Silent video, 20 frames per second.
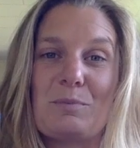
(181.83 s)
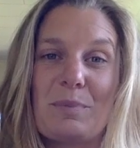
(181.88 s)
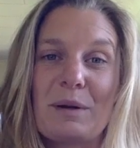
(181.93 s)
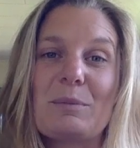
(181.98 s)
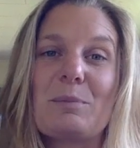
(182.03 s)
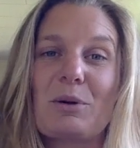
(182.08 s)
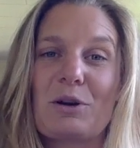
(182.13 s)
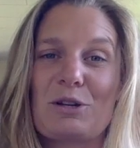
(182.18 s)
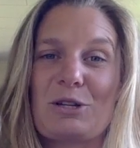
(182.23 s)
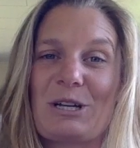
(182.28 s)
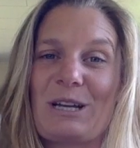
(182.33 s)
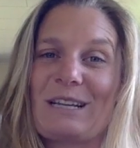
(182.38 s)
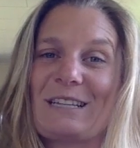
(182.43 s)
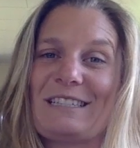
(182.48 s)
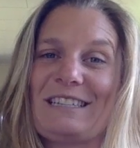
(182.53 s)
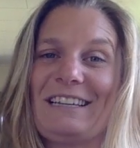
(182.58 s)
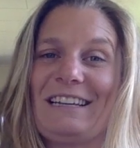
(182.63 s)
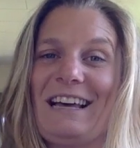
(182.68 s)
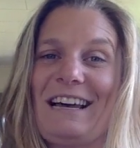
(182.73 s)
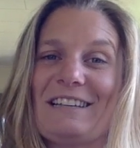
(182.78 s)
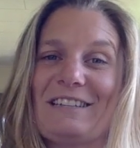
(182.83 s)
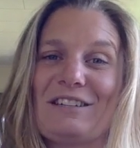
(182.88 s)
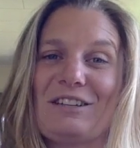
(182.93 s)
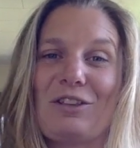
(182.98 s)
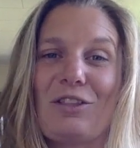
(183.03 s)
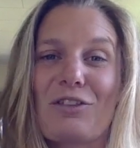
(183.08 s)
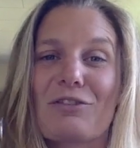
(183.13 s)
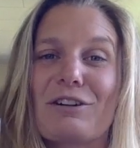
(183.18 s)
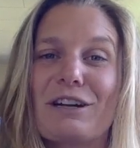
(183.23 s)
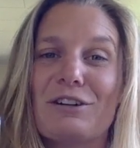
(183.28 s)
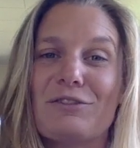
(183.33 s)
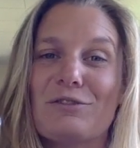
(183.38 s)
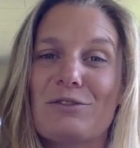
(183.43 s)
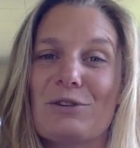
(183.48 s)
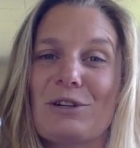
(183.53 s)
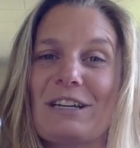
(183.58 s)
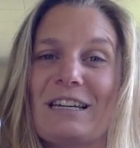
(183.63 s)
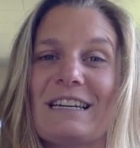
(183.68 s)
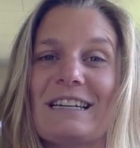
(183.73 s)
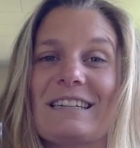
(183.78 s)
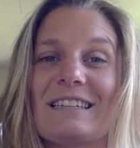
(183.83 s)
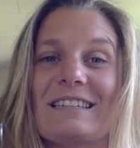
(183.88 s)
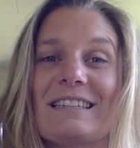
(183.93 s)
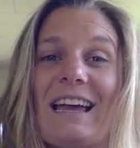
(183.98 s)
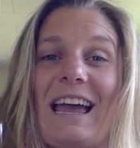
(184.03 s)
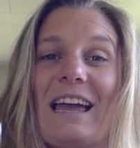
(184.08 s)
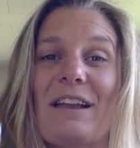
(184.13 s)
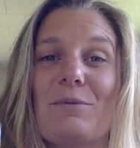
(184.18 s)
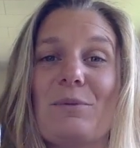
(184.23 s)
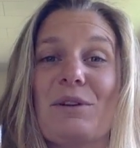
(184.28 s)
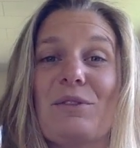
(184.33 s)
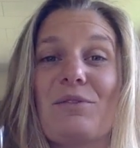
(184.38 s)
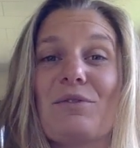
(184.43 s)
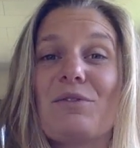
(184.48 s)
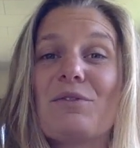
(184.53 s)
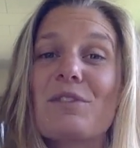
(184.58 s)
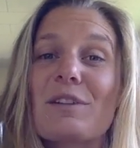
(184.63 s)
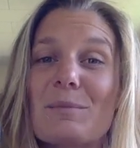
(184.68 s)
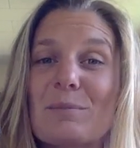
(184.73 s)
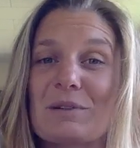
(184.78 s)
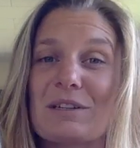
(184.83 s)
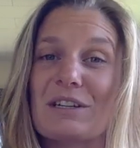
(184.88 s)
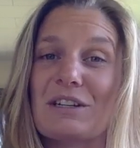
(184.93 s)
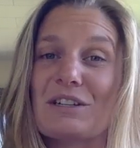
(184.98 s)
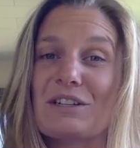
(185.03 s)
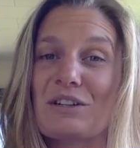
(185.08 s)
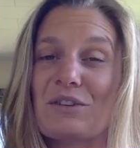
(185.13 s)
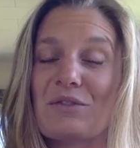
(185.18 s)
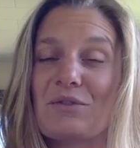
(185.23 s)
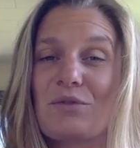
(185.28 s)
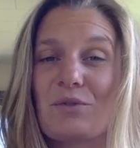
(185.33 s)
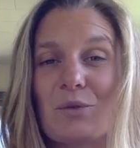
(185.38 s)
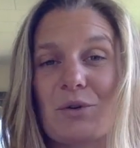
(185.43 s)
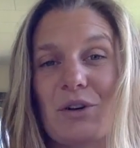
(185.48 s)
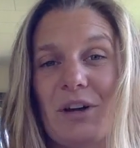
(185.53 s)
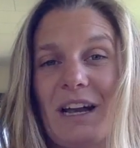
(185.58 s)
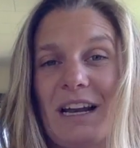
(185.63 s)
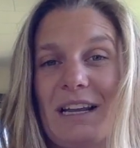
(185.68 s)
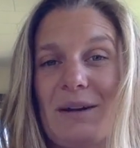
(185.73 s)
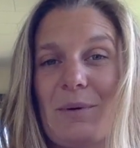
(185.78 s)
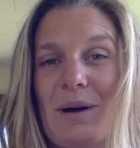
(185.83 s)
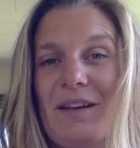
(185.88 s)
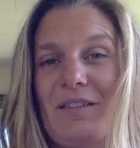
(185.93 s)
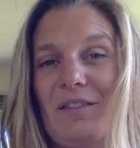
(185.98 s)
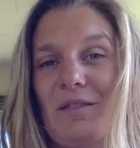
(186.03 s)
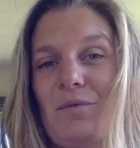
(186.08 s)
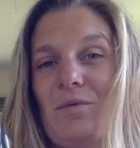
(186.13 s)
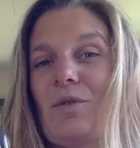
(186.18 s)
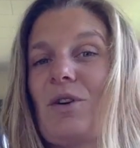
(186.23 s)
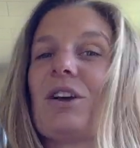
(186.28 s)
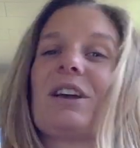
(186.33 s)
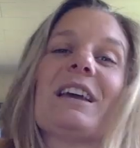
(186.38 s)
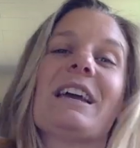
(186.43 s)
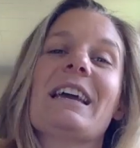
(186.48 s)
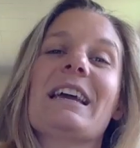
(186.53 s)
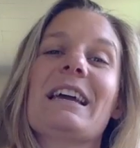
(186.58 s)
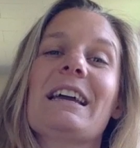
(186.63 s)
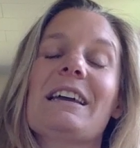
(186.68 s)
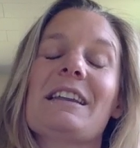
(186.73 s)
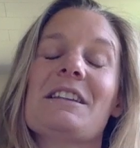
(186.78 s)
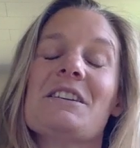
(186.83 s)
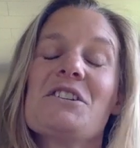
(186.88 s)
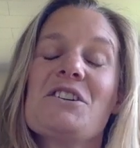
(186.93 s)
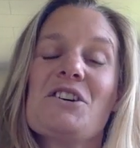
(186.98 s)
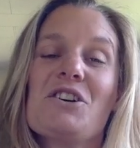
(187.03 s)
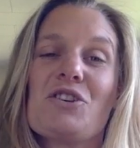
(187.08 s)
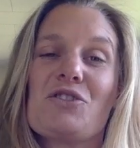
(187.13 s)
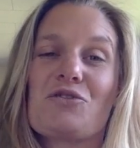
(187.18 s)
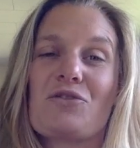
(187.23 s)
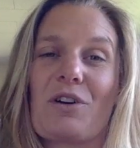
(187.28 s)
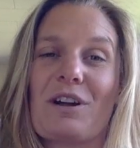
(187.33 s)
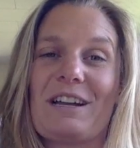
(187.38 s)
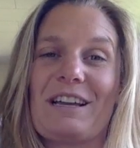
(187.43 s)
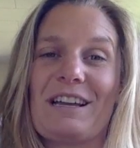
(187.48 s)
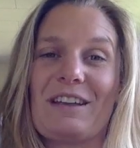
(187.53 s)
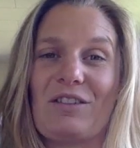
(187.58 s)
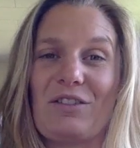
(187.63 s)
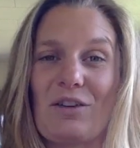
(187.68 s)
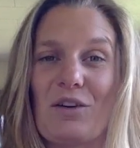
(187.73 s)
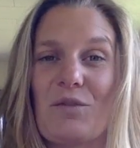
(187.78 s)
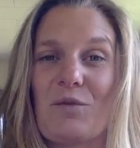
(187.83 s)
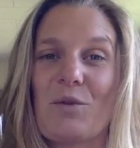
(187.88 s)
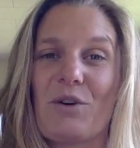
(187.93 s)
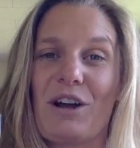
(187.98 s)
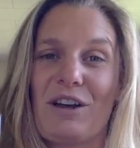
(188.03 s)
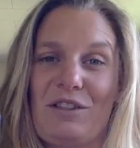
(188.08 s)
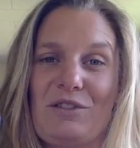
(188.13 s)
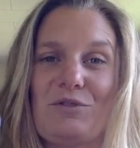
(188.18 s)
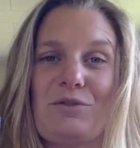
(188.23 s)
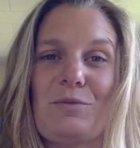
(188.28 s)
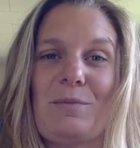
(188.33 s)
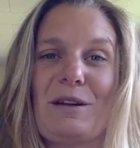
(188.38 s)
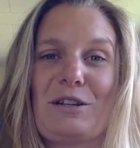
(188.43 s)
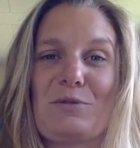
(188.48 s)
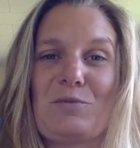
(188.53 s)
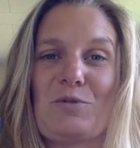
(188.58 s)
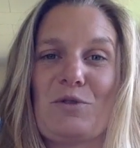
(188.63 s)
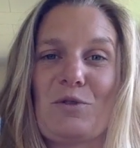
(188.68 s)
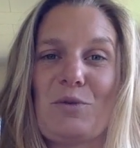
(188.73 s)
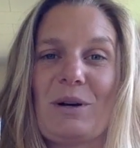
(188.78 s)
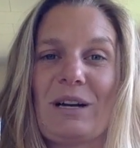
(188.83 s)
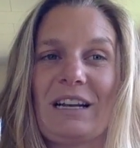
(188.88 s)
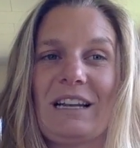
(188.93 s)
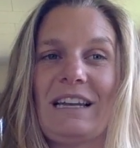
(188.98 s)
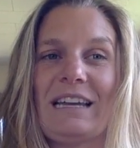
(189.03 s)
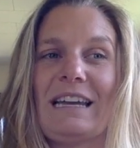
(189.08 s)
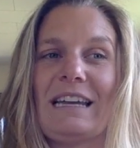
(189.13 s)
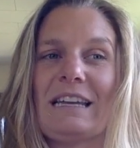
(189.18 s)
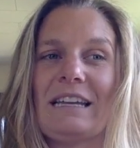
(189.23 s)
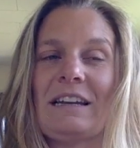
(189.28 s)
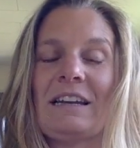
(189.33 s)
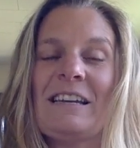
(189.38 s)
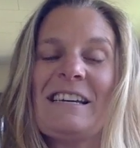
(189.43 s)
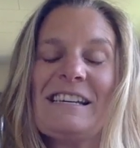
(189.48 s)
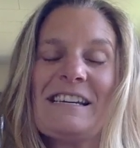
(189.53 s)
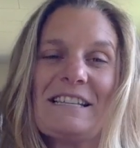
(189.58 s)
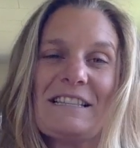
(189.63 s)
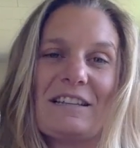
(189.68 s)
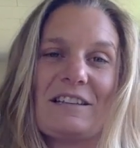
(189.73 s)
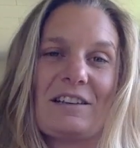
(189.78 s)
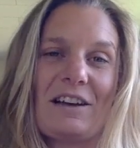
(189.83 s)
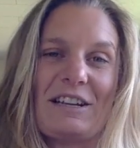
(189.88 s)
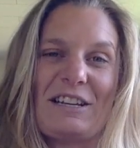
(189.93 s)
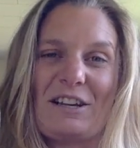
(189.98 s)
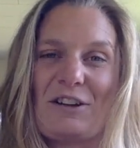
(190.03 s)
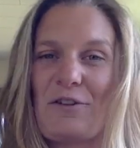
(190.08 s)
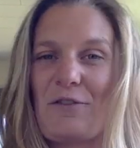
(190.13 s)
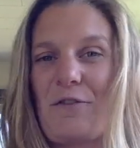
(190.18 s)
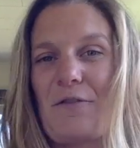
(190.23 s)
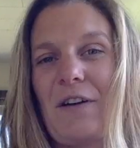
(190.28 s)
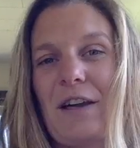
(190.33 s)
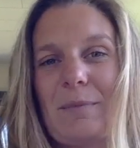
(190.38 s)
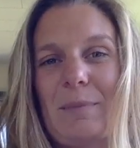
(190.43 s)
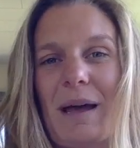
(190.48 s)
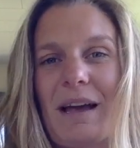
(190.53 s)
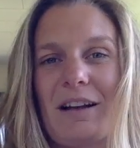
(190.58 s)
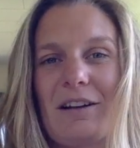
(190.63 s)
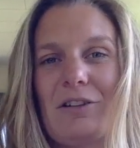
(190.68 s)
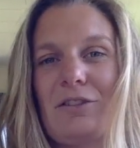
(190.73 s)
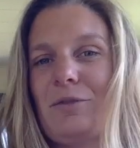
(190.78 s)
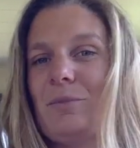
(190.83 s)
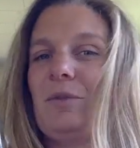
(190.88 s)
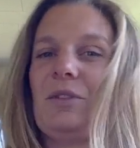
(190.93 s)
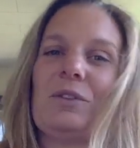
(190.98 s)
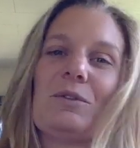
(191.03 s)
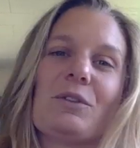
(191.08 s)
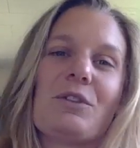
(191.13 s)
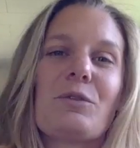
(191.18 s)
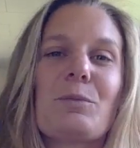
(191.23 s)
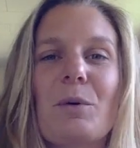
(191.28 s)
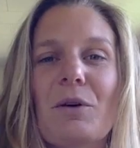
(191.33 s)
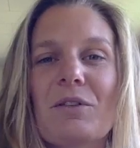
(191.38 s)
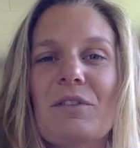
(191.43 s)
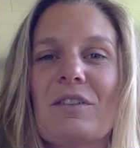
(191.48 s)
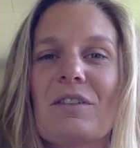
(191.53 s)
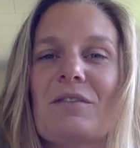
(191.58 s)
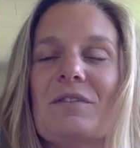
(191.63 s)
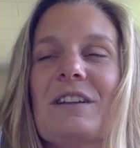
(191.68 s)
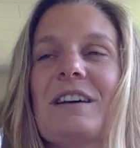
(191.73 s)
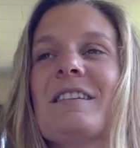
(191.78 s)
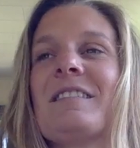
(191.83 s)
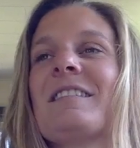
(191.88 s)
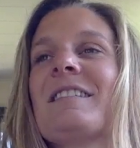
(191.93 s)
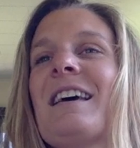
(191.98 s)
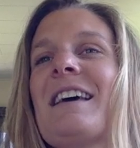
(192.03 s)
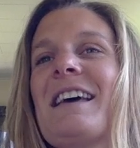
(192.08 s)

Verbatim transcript: big projects that lasted three to four years, and we'd flipped it to fortnightly ways of working and trying to get software out the door much more quickly, and this idea of feedback loops and responsiveness.